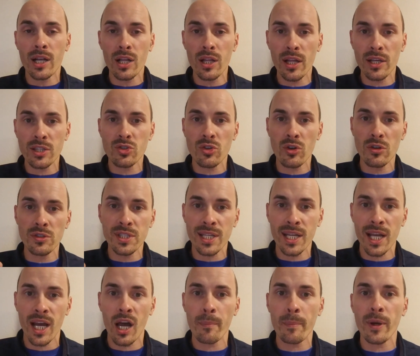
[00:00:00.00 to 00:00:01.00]
cholesterol is a
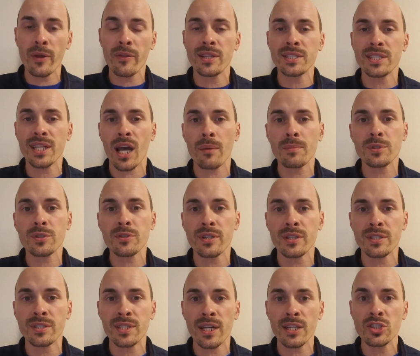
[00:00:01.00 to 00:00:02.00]
compound that's
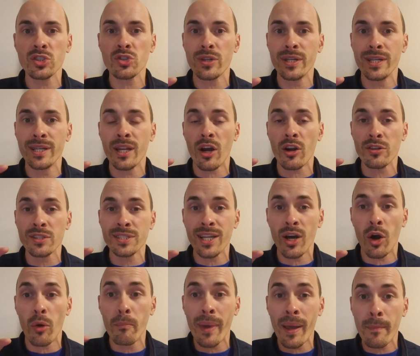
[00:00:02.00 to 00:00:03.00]
absolutely essential in our
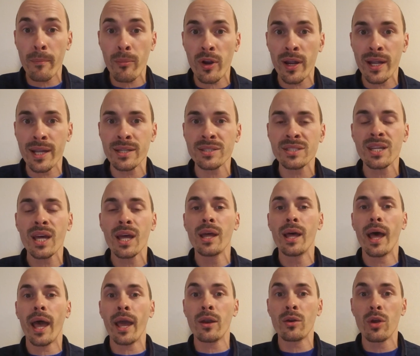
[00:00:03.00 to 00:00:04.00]
cell membranes.
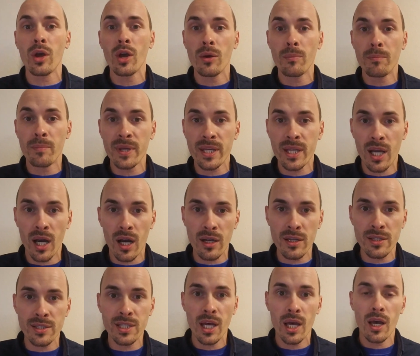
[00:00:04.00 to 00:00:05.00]
And
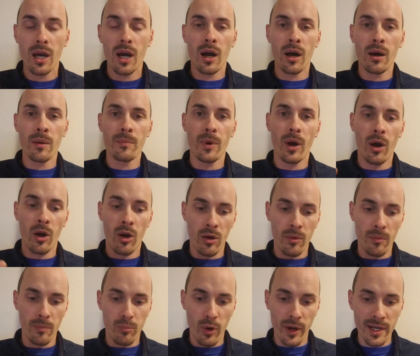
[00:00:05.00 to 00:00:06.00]
because
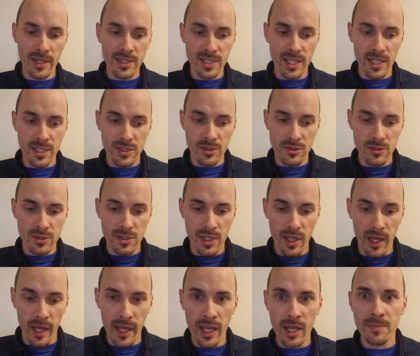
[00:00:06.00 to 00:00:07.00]
our predecessors,
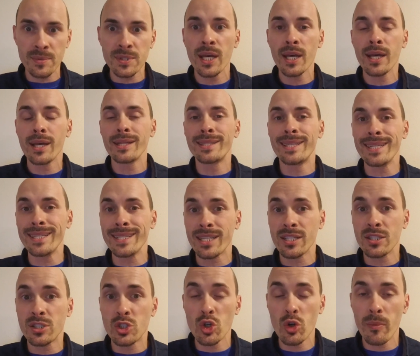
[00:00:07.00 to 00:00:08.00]
the apes, didn't
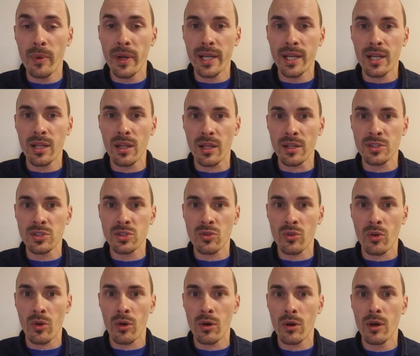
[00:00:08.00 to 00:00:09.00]
consume any
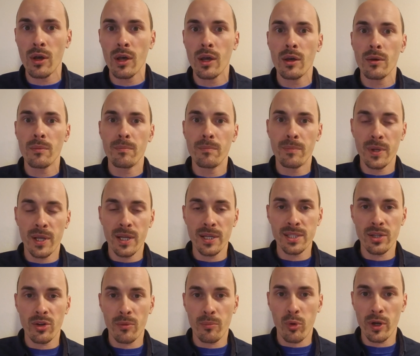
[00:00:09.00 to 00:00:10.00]
cholesterol
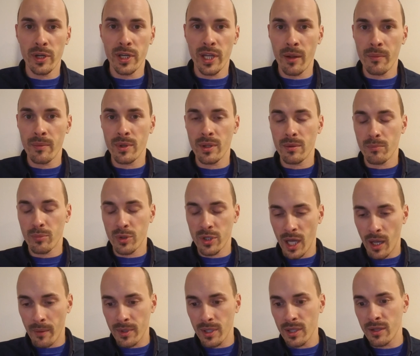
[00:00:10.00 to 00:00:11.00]
because they were
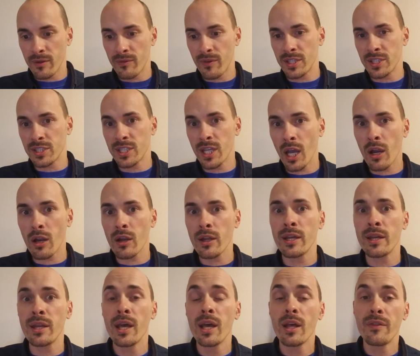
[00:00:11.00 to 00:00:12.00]
predominantly
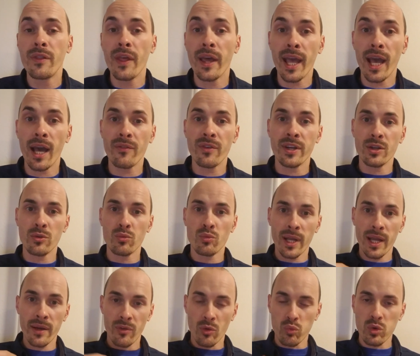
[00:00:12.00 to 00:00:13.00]
vegetarian, we have a
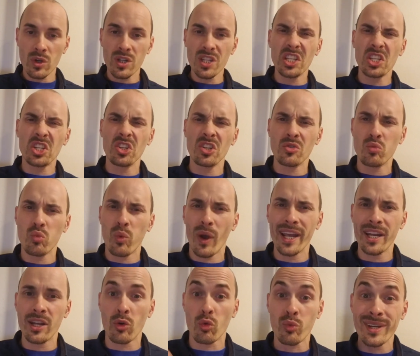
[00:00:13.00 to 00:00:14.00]
really good
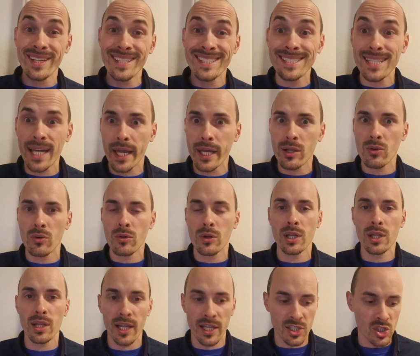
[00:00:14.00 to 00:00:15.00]
way to recycle
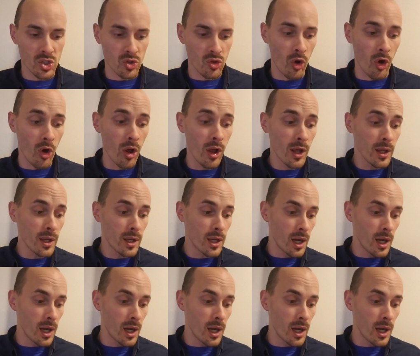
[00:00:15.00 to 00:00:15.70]
cholesterol.